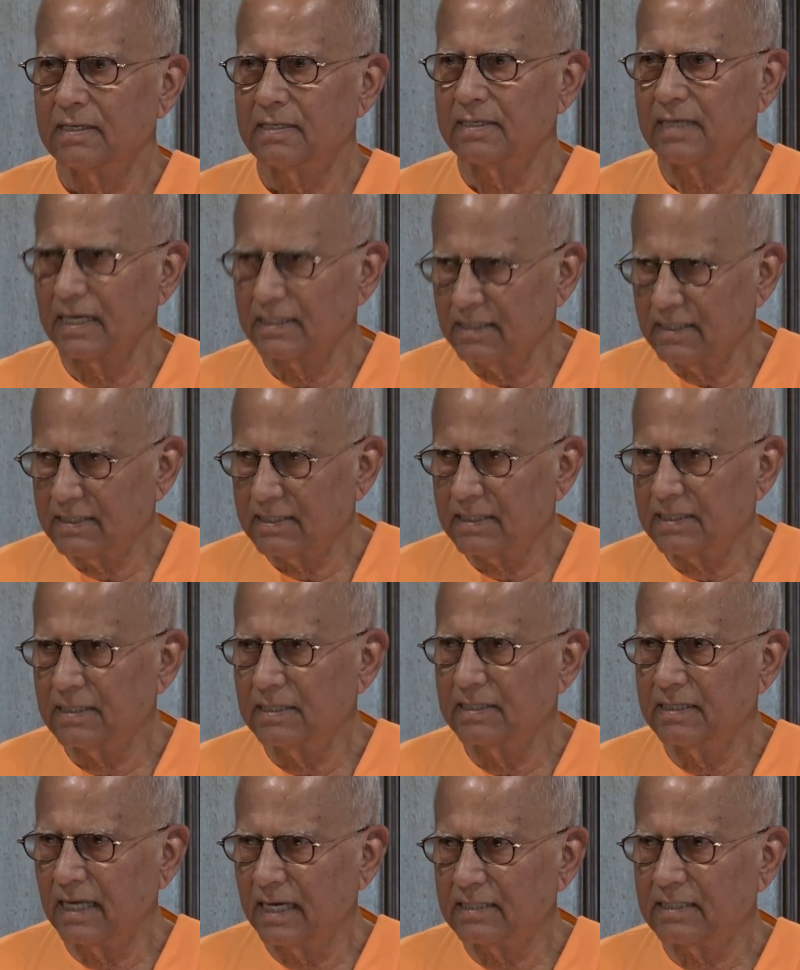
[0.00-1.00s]
does,
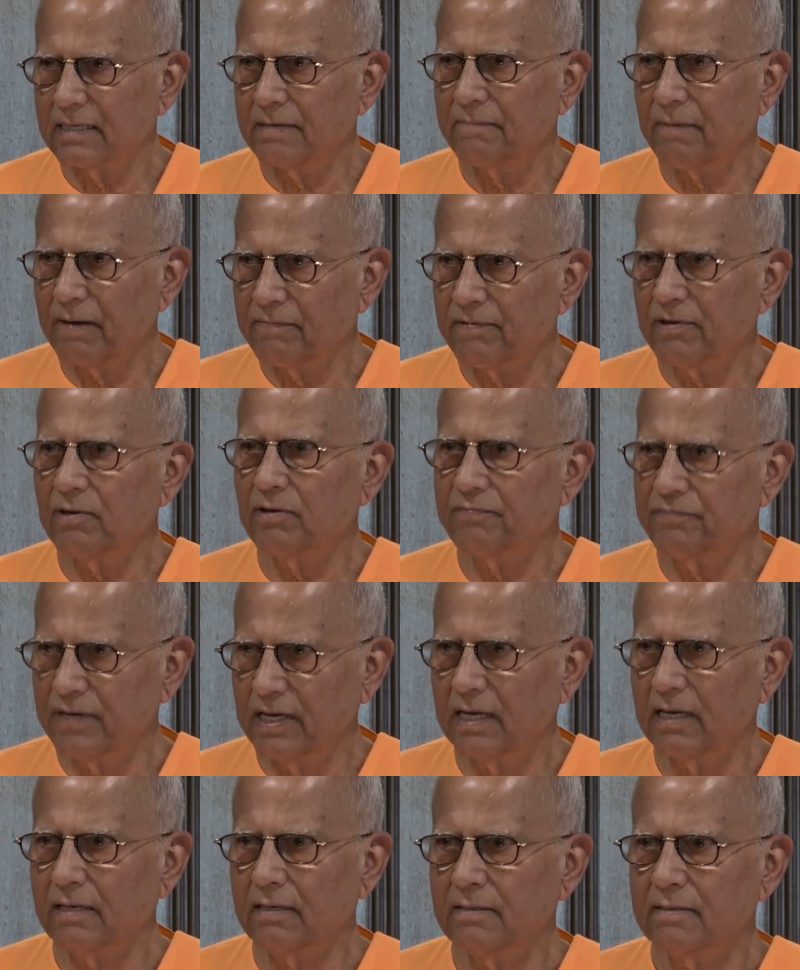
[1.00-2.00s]
does the buffalo
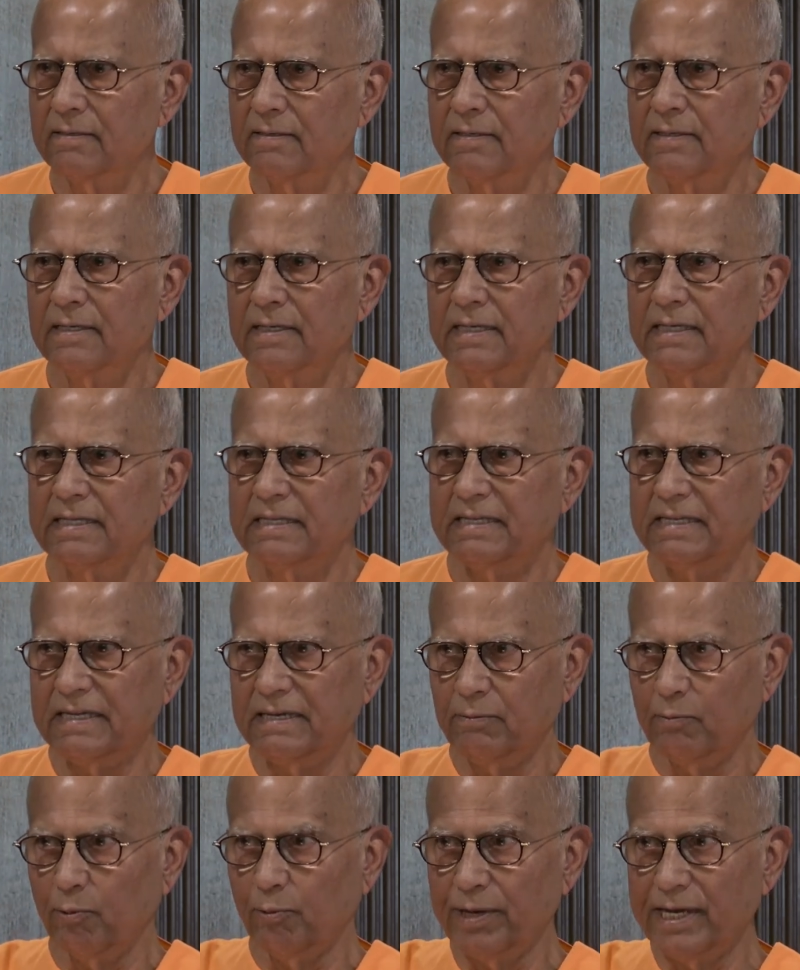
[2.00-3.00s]
feel
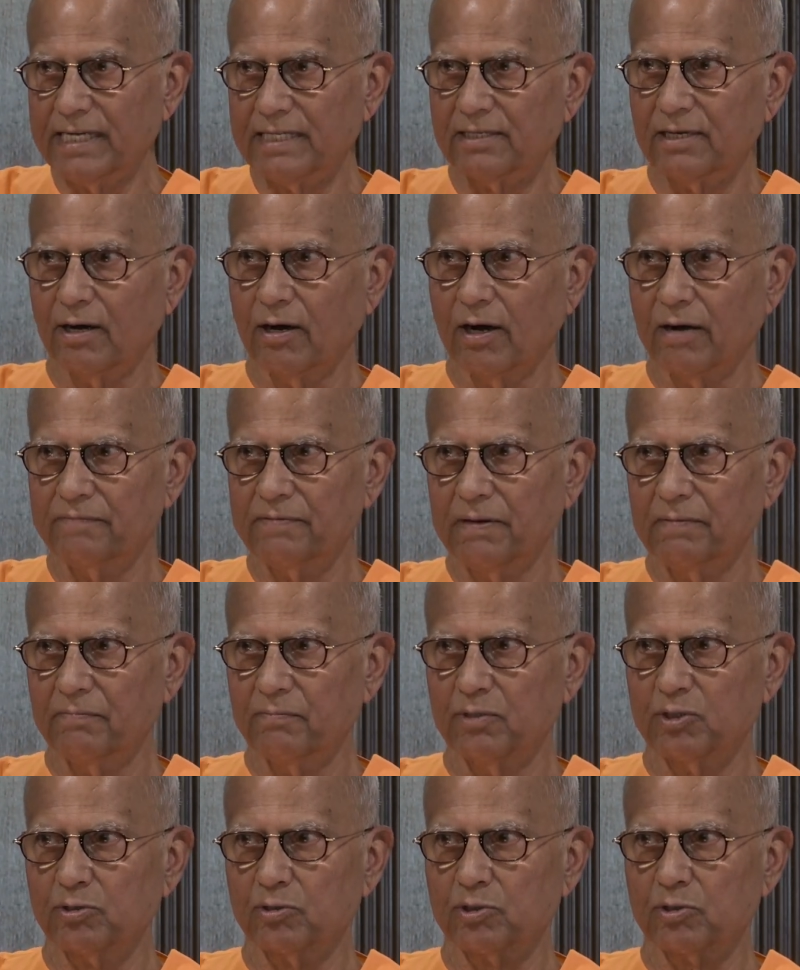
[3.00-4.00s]
the weight of a
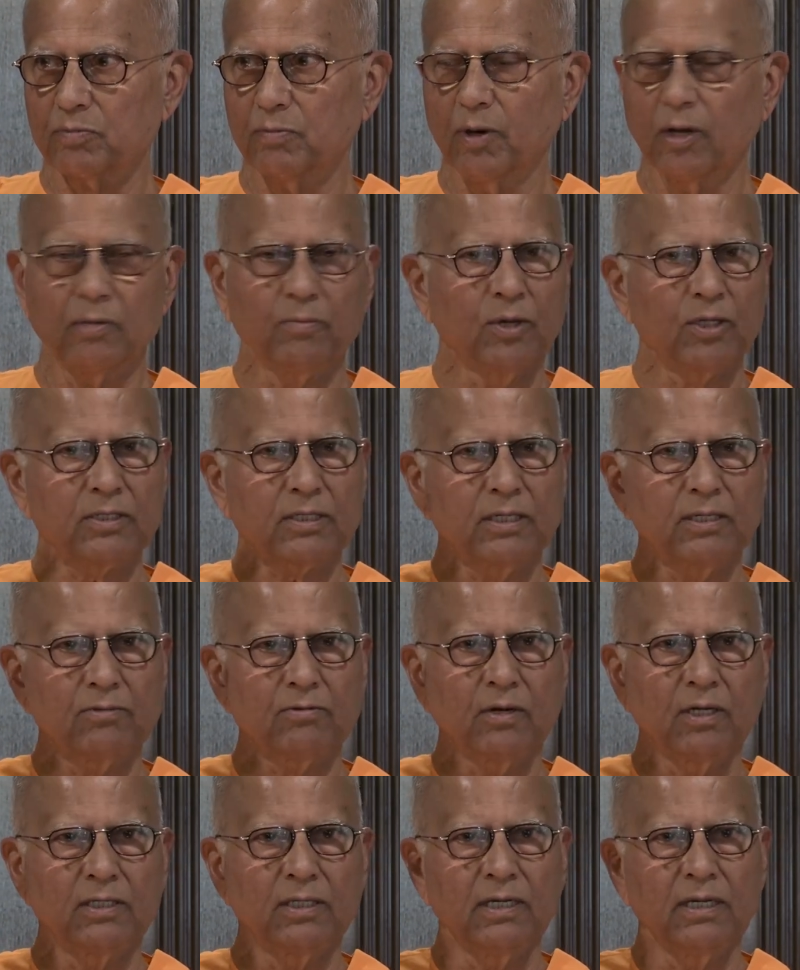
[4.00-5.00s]
small
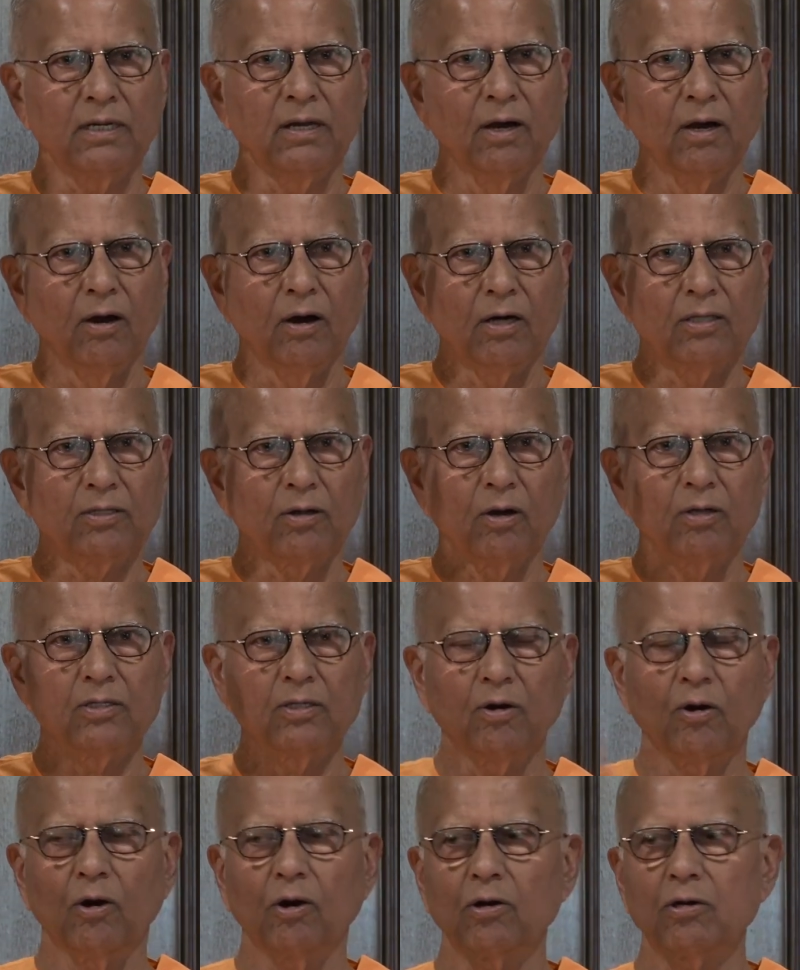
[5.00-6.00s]
mosquito on the, on the, on
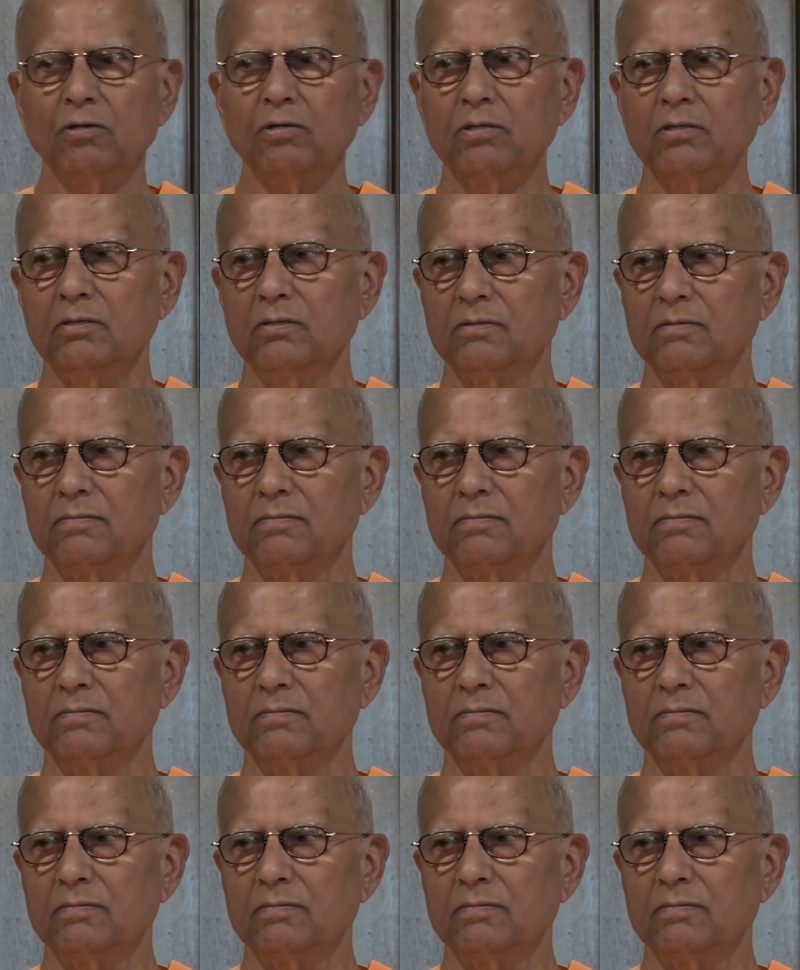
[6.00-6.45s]
the horn?